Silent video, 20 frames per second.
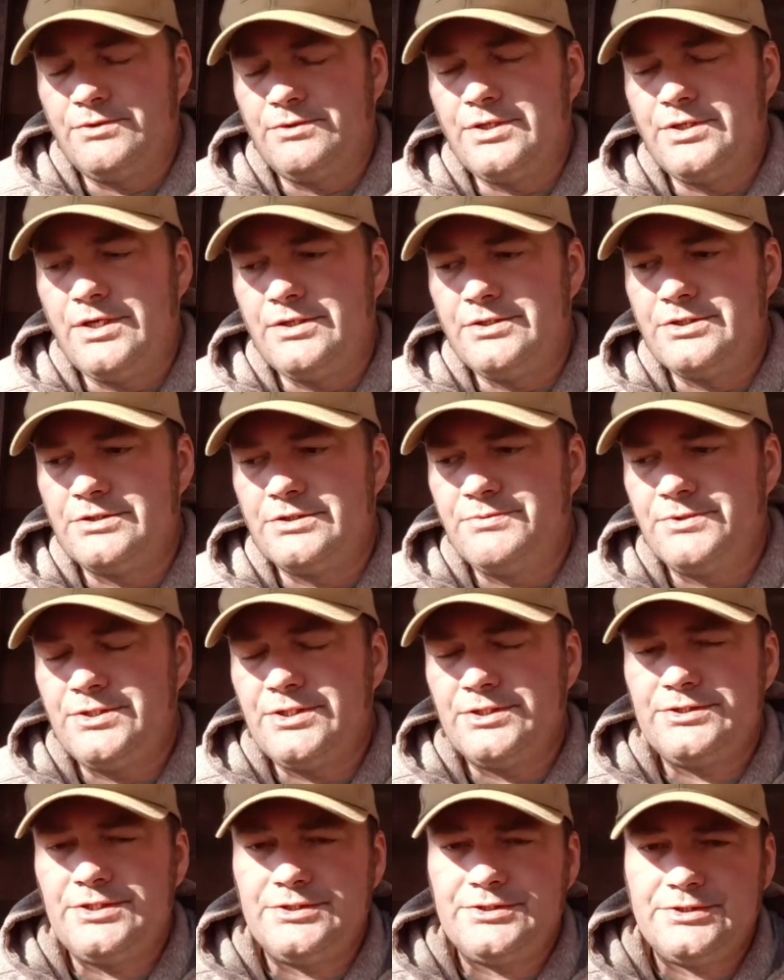Okay, just
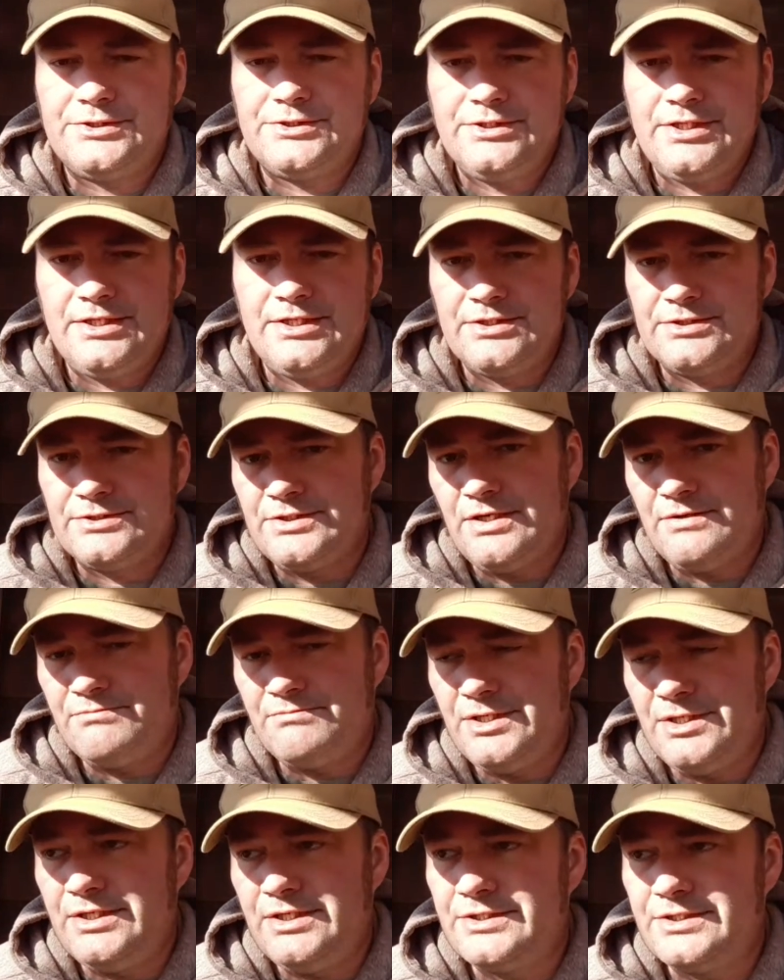because they see that does not
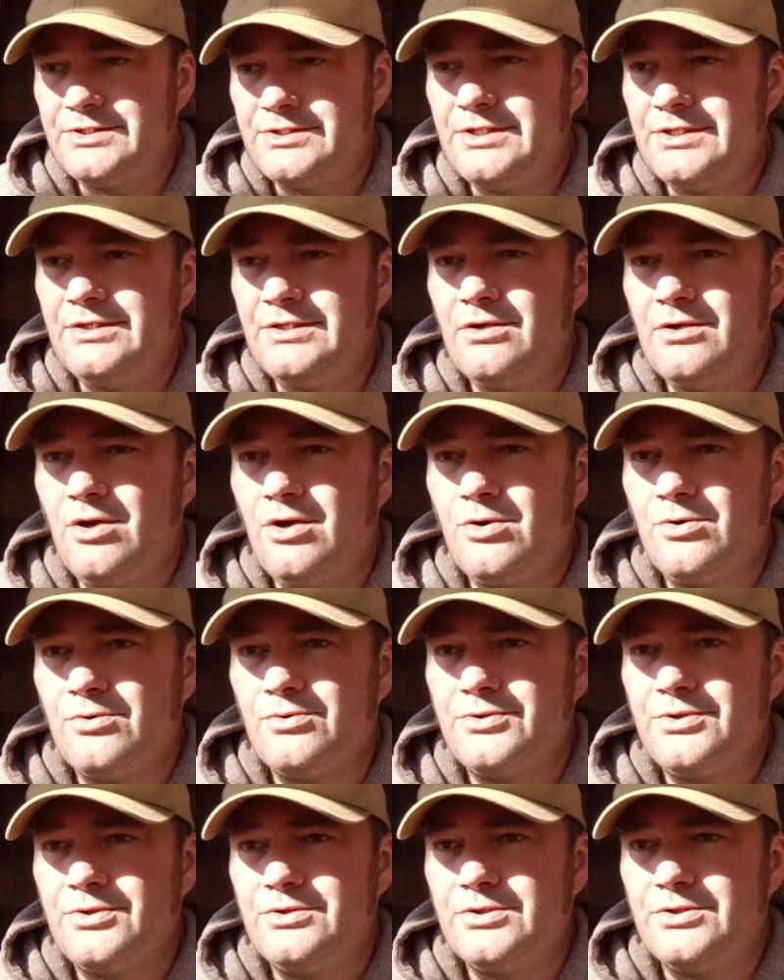mean it's the
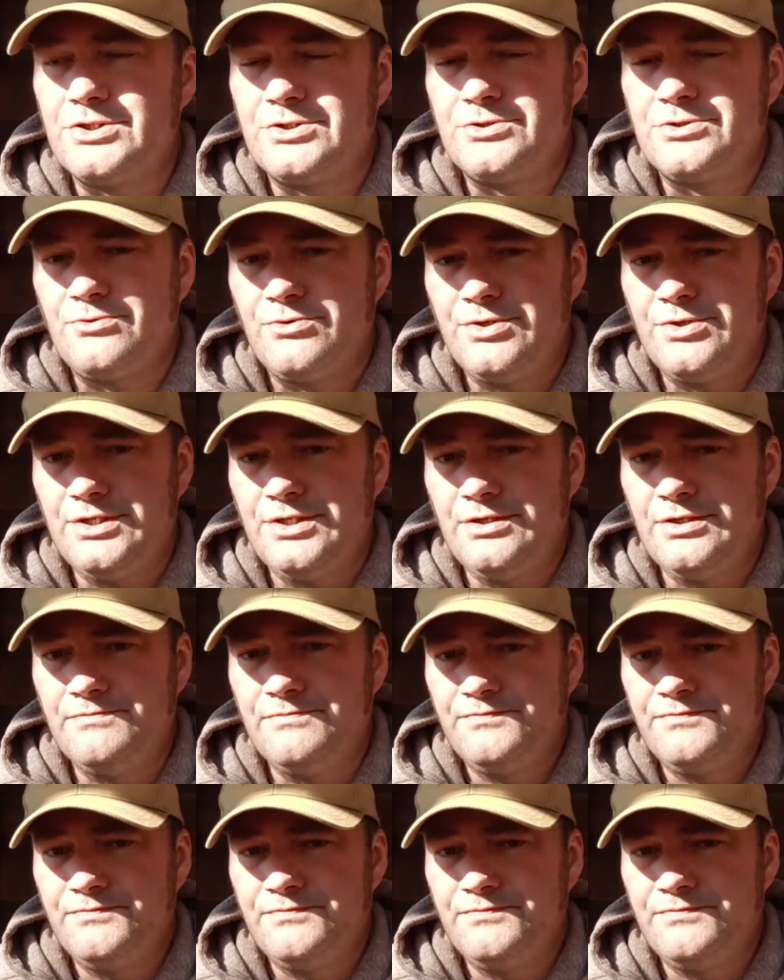Earth destroying